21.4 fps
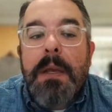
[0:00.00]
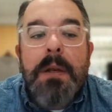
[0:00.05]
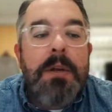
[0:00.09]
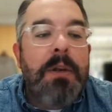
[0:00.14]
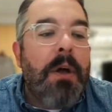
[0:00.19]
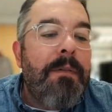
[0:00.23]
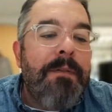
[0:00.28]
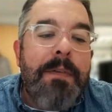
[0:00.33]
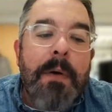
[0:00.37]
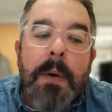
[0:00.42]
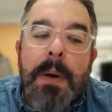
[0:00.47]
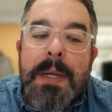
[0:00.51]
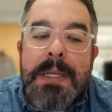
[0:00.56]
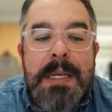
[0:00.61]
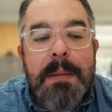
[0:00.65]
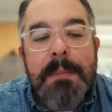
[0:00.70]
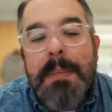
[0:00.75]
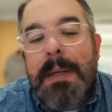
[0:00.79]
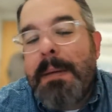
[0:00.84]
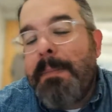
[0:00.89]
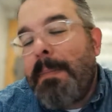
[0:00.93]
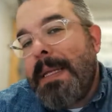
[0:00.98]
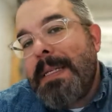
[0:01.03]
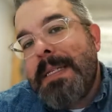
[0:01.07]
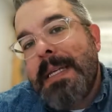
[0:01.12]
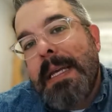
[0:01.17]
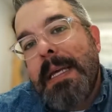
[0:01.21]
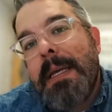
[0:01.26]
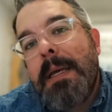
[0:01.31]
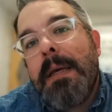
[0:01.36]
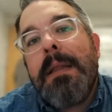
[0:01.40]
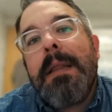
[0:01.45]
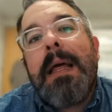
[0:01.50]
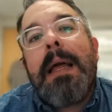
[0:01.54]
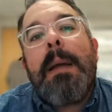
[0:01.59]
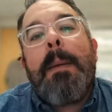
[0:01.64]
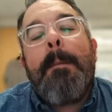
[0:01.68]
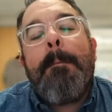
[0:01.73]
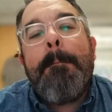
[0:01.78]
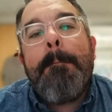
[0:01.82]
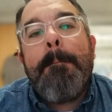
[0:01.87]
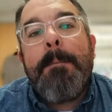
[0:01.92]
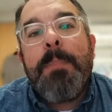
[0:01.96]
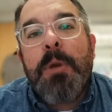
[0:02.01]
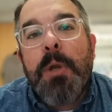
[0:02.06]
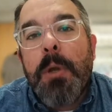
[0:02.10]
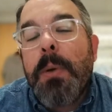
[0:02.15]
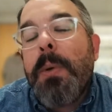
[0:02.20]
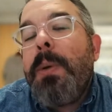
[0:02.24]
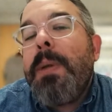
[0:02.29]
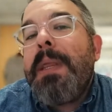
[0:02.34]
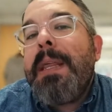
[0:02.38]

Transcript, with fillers: Don't focus on being busy. Like, do